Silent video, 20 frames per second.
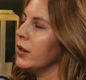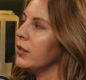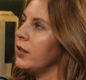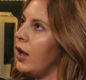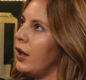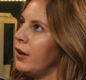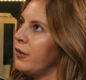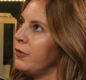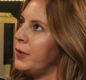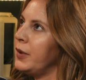A
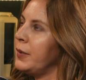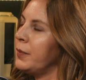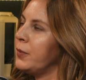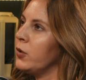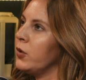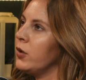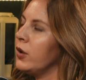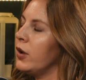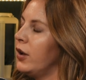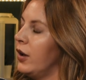lot of
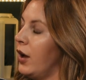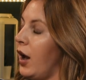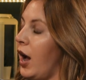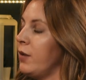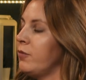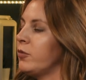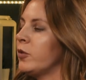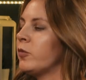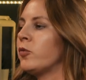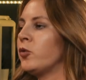people,
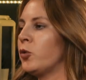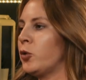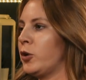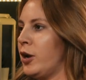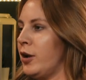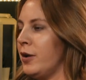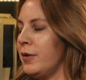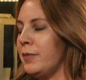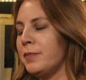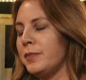I'm from
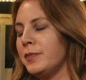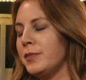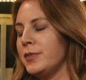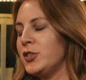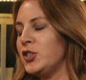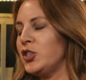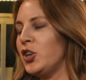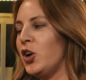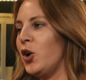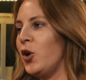Florida,
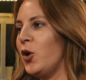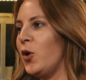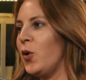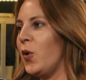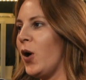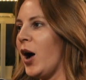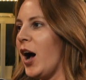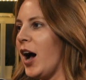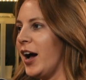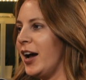
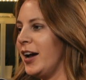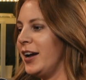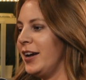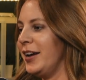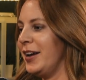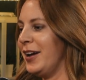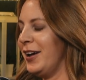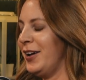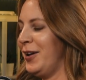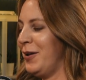so
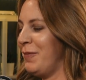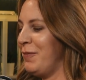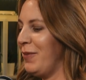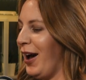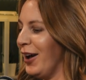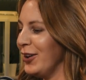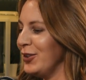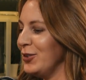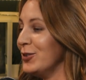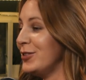I am
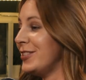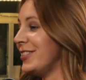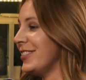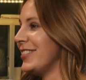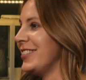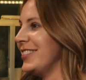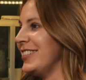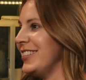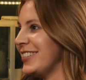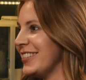not used
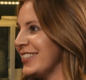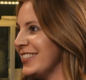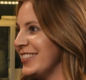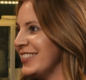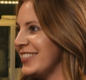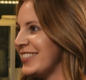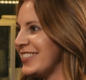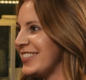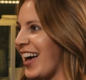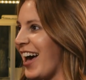to
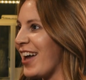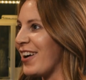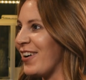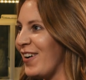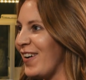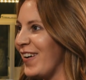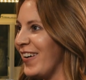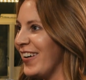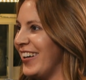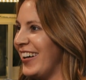seasons at
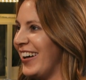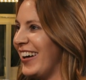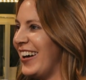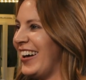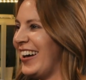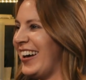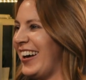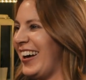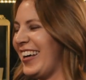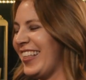all.
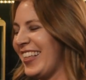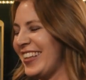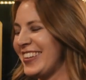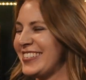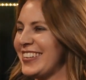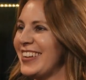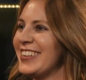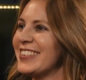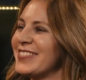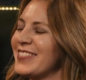
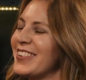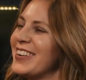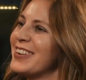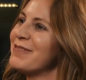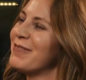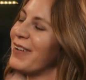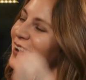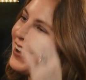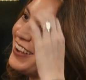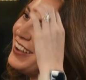That sounds
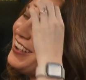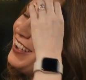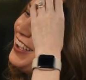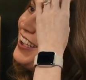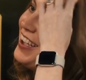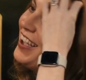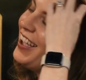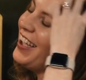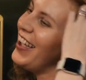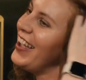weird, but
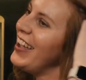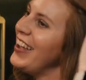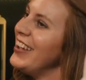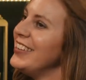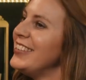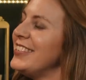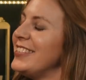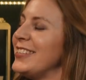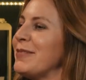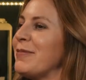
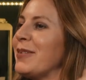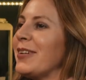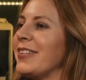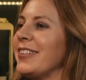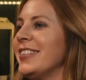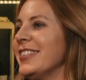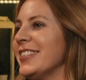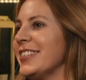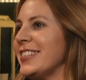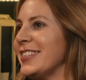it's
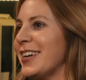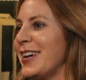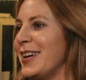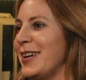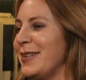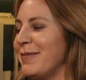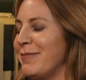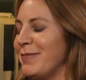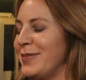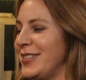typically the
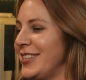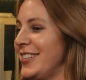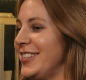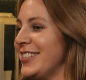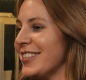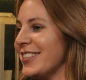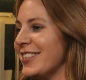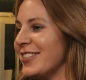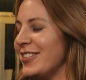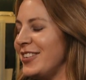same
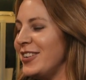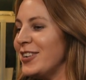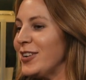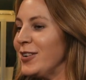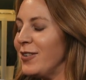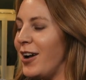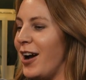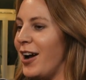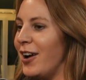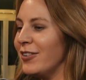season
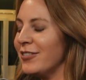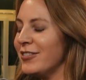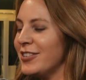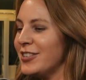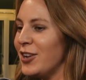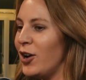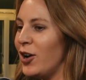year round.